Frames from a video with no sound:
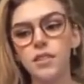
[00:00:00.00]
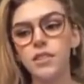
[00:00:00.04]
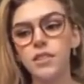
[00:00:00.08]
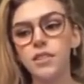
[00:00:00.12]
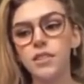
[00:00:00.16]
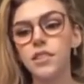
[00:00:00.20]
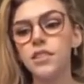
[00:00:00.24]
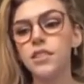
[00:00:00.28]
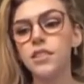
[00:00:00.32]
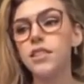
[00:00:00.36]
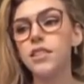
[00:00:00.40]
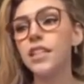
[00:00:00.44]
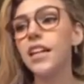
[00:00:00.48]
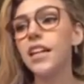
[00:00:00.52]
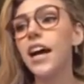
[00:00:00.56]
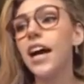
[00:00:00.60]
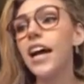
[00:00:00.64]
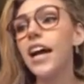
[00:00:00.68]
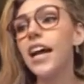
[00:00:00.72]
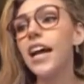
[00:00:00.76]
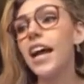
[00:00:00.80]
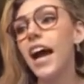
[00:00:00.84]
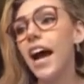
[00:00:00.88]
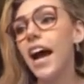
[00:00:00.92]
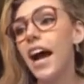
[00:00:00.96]
Did
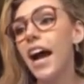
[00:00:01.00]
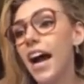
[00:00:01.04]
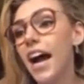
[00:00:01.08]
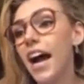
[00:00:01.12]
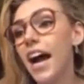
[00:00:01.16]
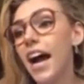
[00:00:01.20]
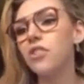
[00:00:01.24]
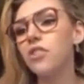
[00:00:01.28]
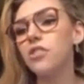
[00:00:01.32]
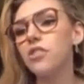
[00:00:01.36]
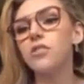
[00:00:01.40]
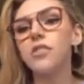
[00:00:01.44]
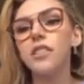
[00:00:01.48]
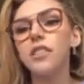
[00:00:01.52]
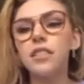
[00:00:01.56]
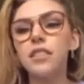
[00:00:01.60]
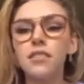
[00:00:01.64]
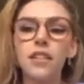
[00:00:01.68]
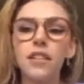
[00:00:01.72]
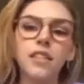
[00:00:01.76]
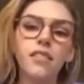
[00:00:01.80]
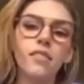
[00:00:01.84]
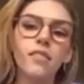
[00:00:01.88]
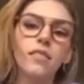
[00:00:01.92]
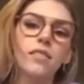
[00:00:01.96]
I actually
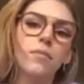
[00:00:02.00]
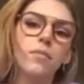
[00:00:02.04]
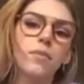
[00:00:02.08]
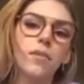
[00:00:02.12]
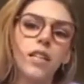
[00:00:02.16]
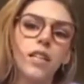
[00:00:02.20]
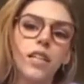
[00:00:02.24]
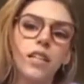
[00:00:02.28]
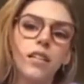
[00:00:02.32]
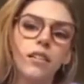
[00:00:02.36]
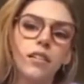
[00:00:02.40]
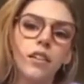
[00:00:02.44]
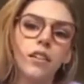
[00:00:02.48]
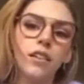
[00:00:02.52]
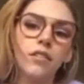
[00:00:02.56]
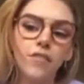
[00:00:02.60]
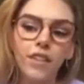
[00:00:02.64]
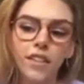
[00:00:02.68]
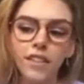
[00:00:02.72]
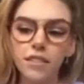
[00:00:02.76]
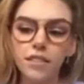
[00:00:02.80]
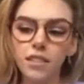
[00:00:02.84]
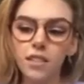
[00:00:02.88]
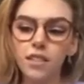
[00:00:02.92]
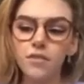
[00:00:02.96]
say something
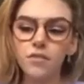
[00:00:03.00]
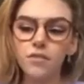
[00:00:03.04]
offensive,